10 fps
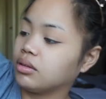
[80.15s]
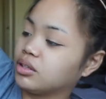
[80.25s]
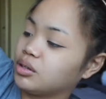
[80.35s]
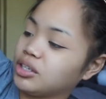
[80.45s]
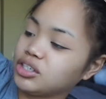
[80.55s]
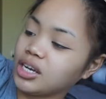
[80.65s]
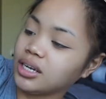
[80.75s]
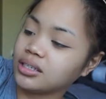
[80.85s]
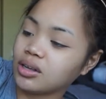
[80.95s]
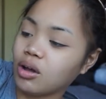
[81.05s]
So this shade
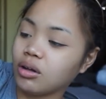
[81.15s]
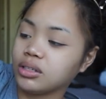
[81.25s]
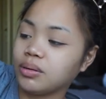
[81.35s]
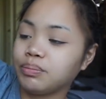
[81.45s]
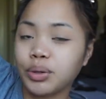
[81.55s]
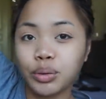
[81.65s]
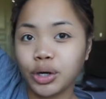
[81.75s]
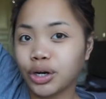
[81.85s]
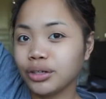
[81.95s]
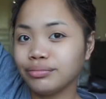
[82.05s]
is called
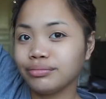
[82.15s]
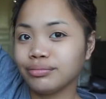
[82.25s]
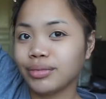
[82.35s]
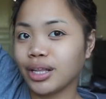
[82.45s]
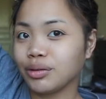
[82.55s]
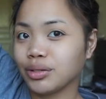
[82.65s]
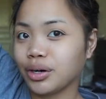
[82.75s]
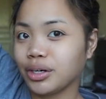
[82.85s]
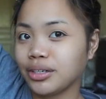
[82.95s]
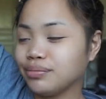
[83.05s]
Pooter. I look
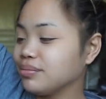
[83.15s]
retarded.